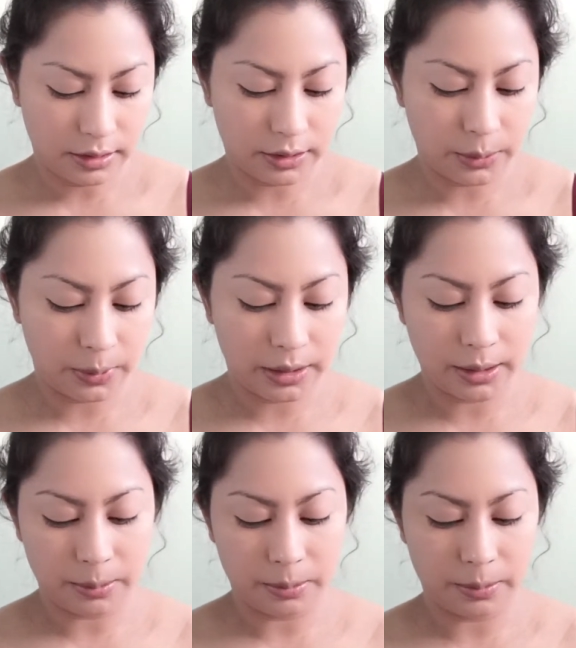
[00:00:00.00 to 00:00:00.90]
And the way
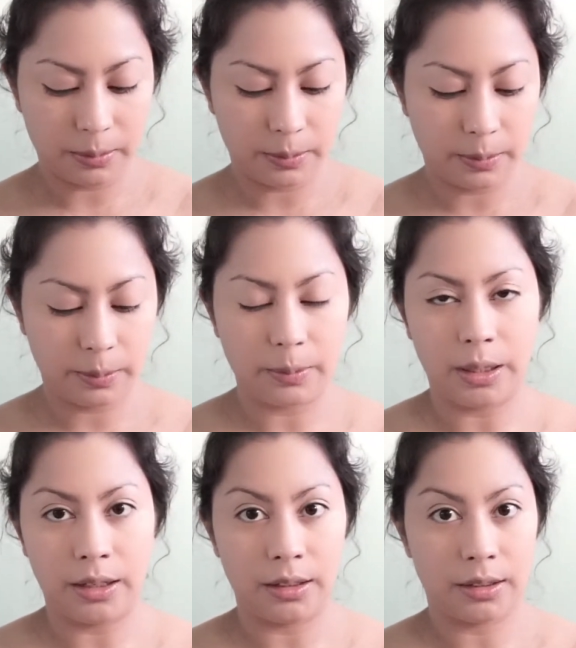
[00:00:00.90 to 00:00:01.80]

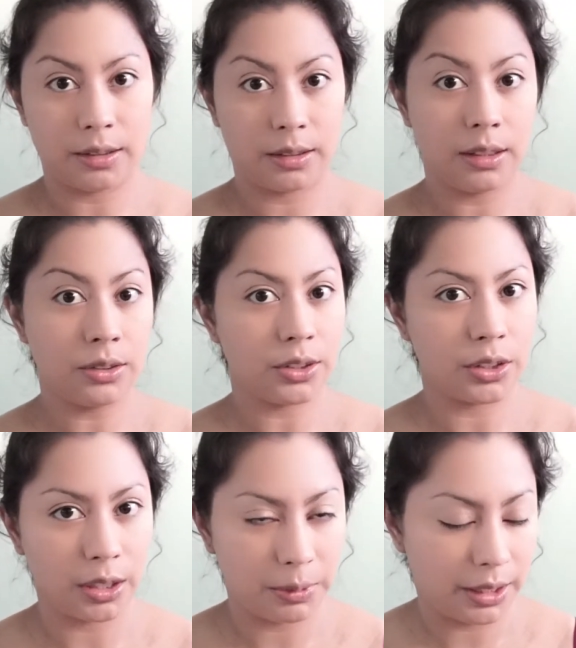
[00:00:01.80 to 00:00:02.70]
my sister
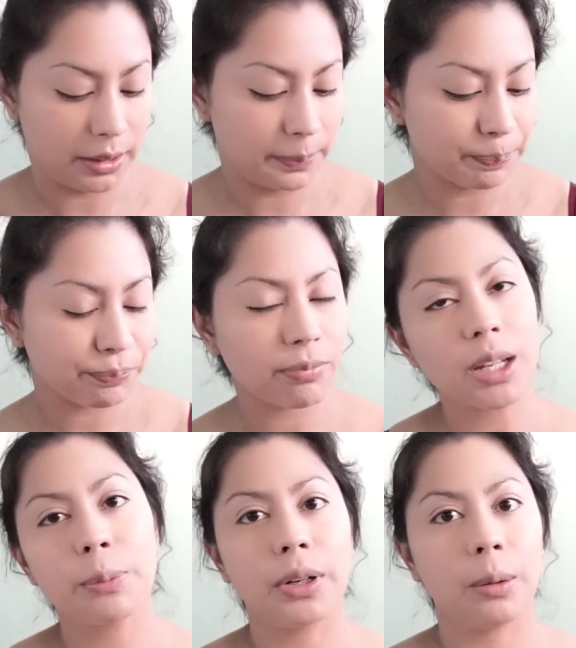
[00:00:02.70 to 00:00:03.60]
taught me how to
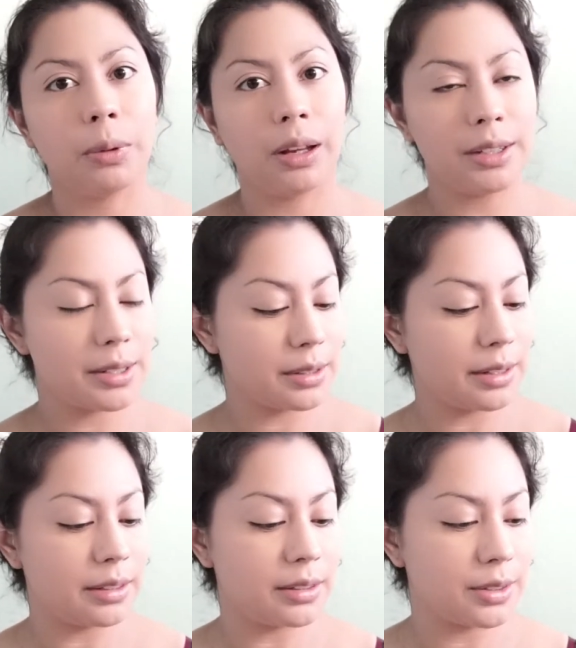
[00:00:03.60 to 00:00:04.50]
put on blush
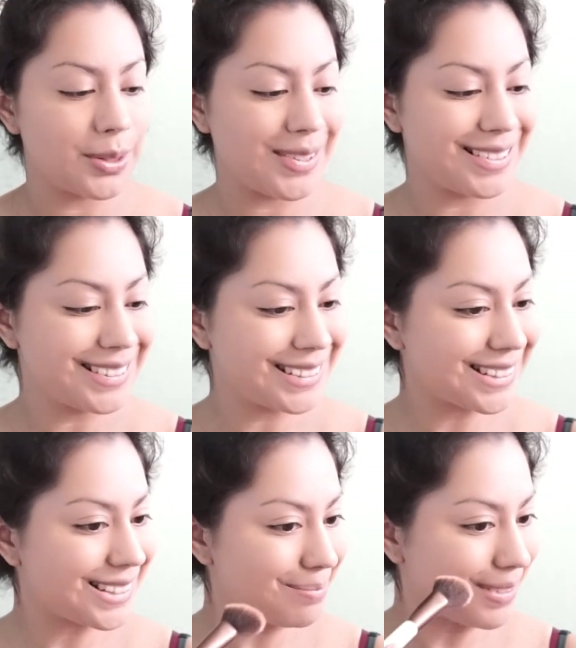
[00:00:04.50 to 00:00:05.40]
is to
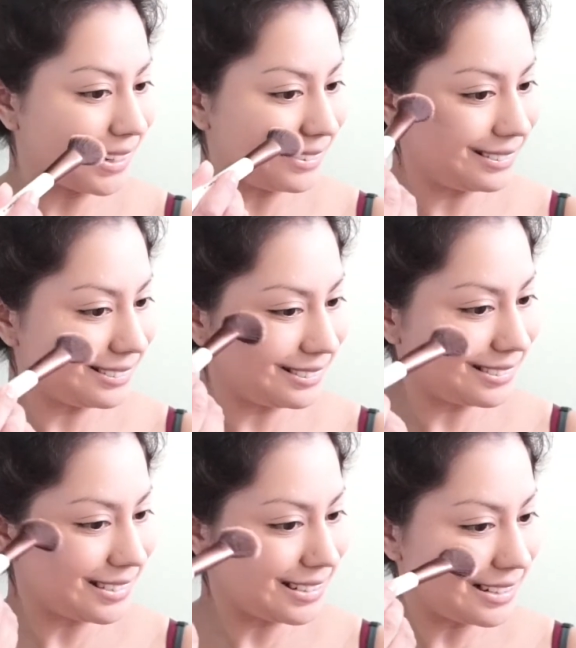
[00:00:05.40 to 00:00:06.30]
smile,
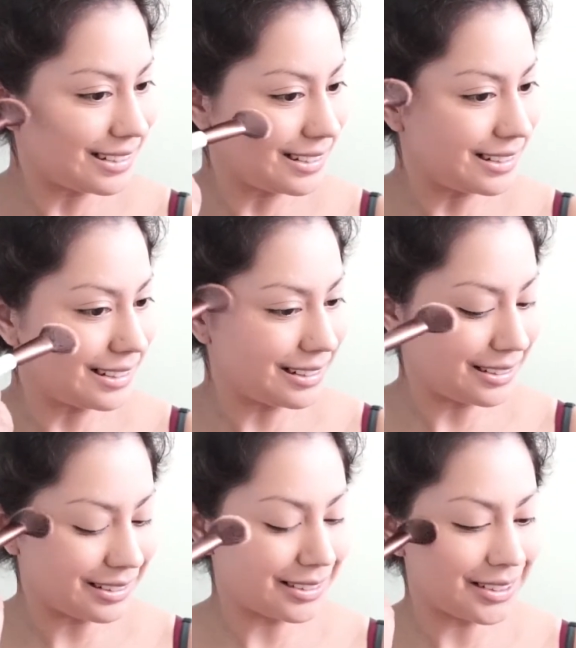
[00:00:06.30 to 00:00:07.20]

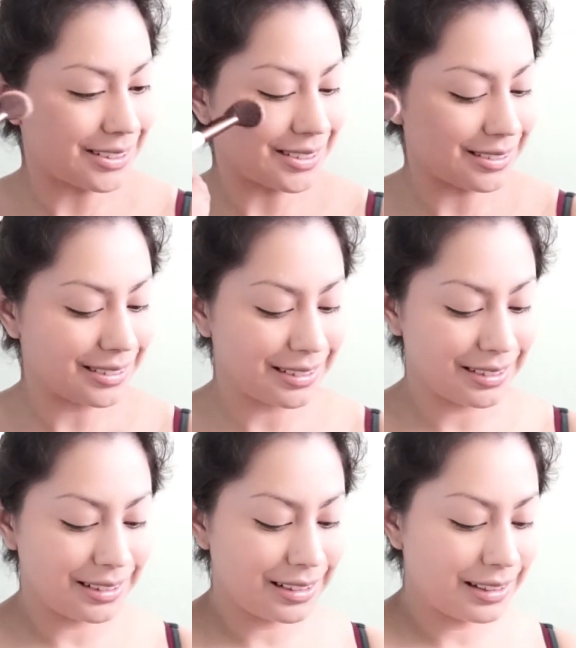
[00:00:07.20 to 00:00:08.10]
and on
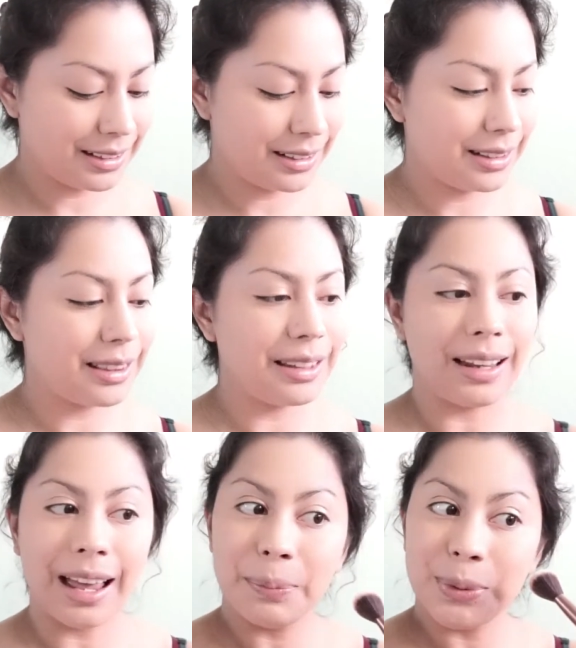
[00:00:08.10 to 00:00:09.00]
the
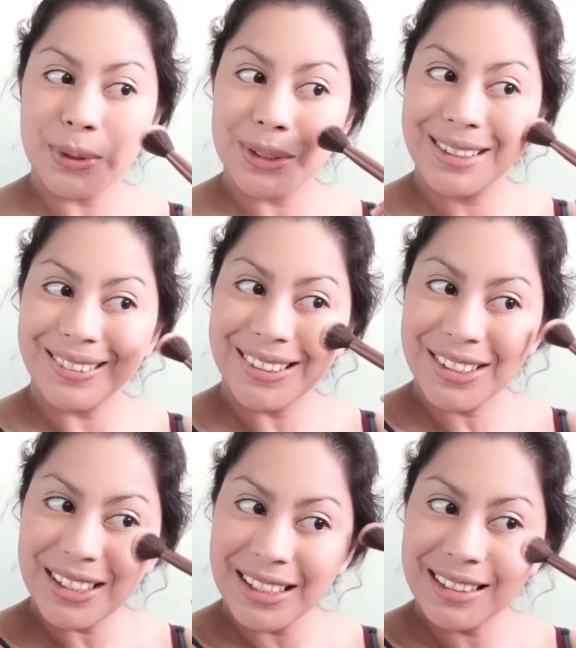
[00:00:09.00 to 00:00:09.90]
apples of your
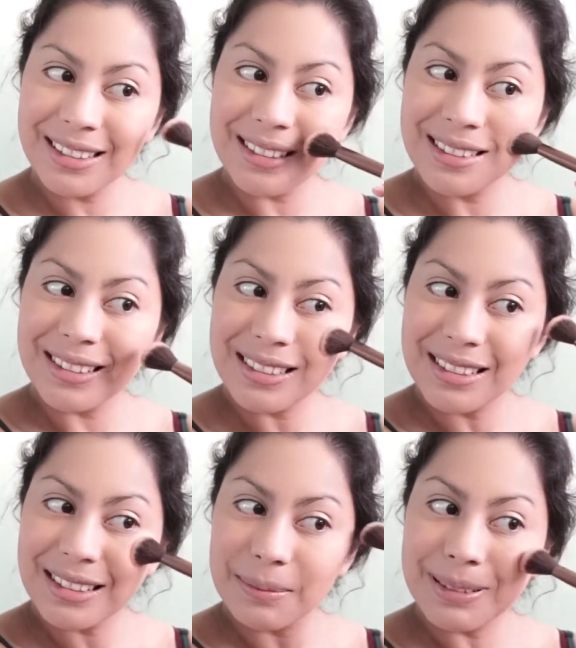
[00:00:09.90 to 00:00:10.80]
cheeks,
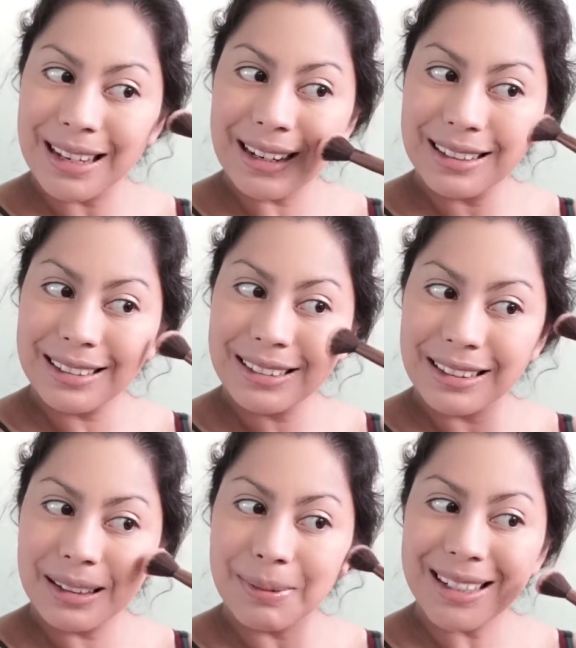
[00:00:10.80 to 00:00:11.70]
just apply
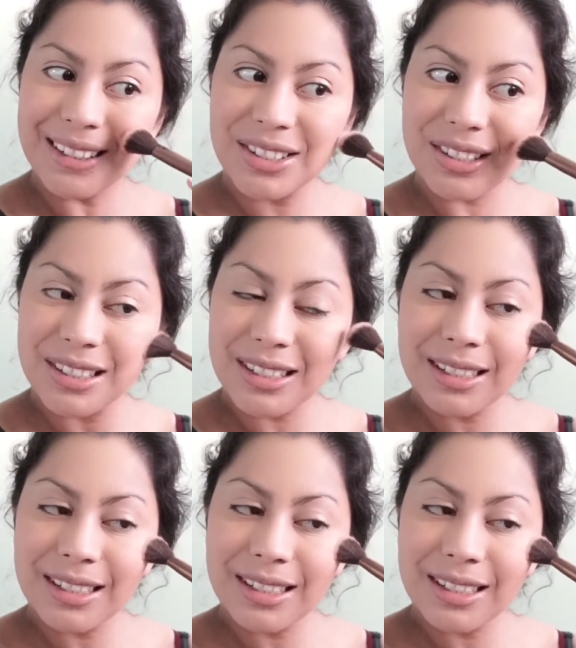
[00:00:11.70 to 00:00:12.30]
the blush.